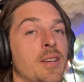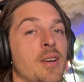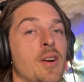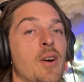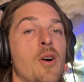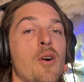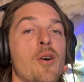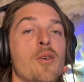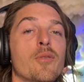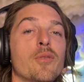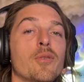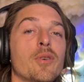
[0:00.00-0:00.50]

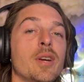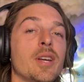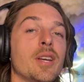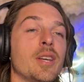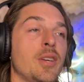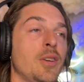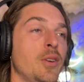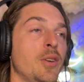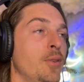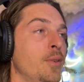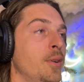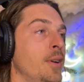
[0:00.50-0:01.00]
over
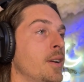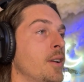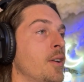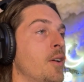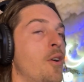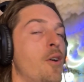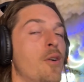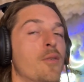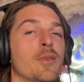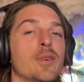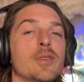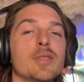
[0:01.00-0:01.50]
EQing,
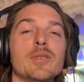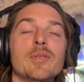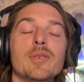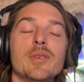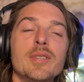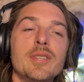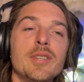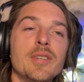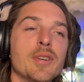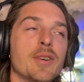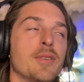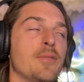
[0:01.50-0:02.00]
overdoing
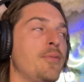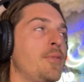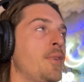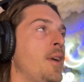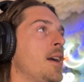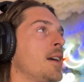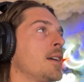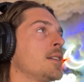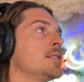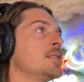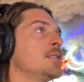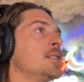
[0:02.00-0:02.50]
your
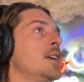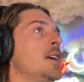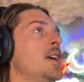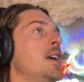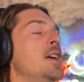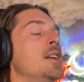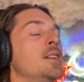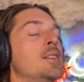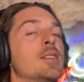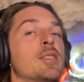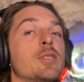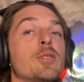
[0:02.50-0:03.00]
effects,
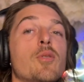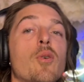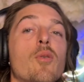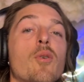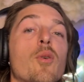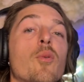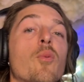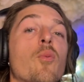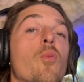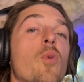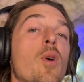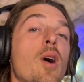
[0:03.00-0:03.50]
just
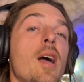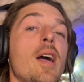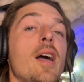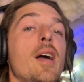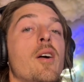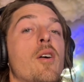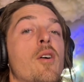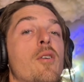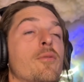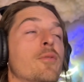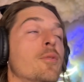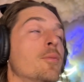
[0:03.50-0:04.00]
going way
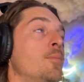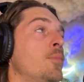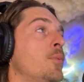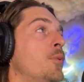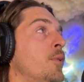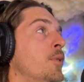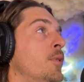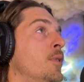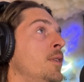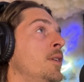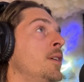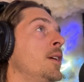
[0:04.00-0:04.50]

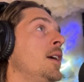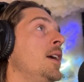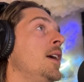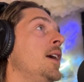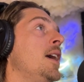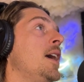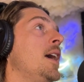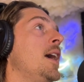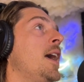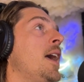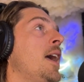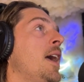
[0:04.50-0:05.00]
overboard.
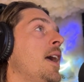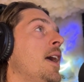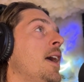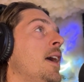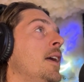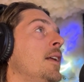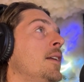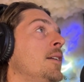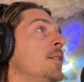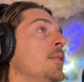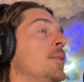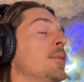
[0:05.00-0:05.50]

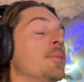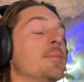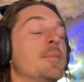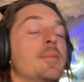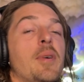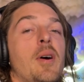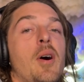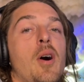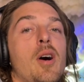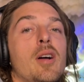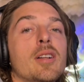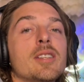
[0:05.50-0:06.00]
And
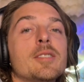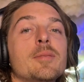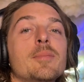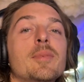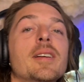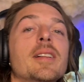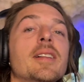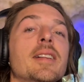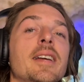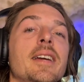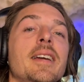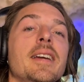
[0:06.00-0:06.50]

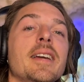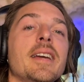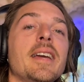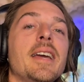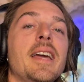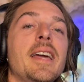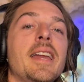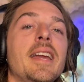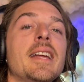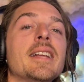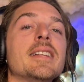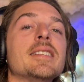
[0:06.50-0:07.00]
ultimately,
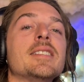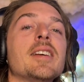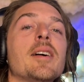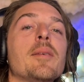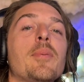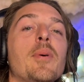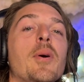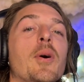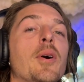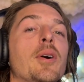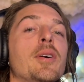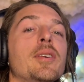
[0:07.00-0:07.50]
it ends up
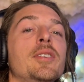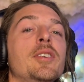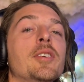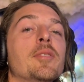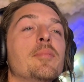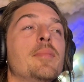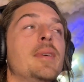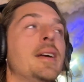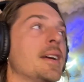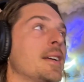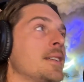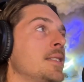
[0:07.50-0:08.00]
hurting your
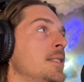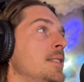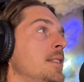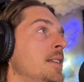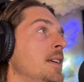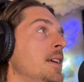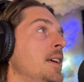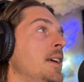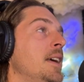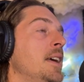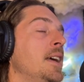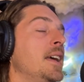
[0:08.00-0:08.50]
mix
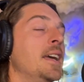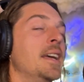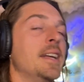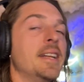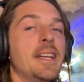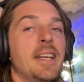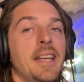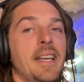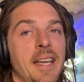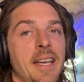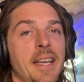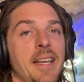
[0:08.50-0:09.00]
in the
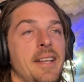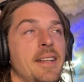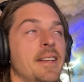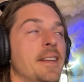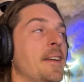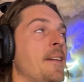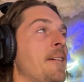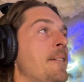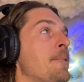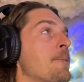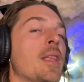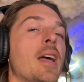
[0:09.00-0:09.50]
end.
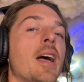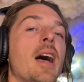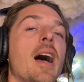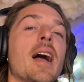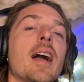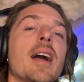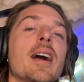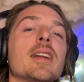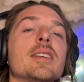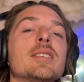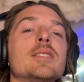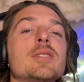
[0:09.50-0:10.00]
I
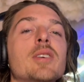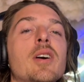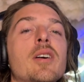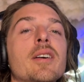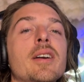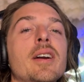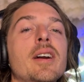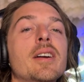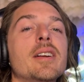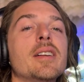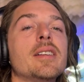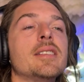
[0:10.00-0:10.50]
got a song
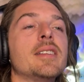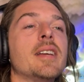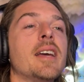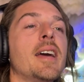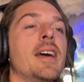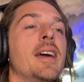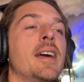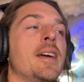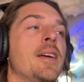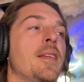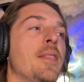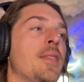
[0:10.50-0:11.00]
here
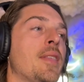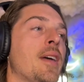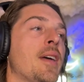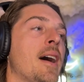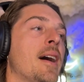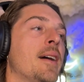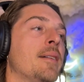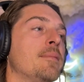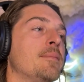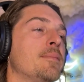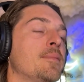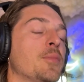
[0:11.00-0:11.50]
today
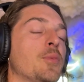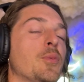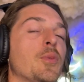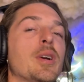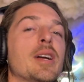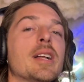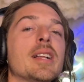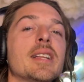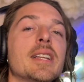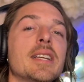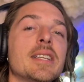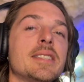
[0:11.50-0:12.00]
that
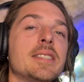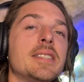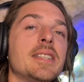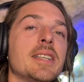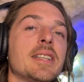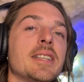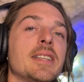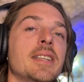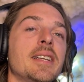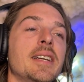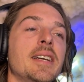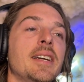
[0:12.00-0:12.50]

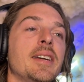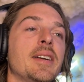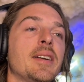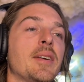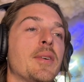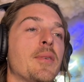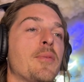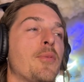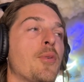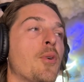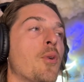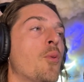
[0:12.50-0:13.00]
realistically,
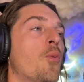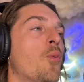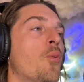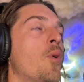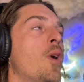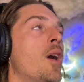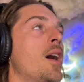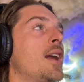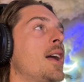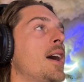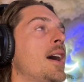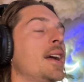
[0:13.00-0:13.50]
for
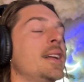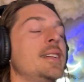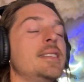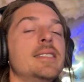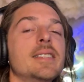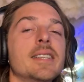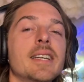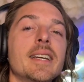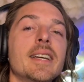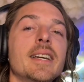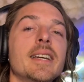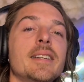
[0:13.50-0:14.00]
what I
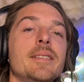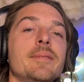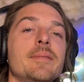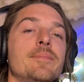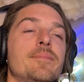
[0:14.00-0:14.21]
did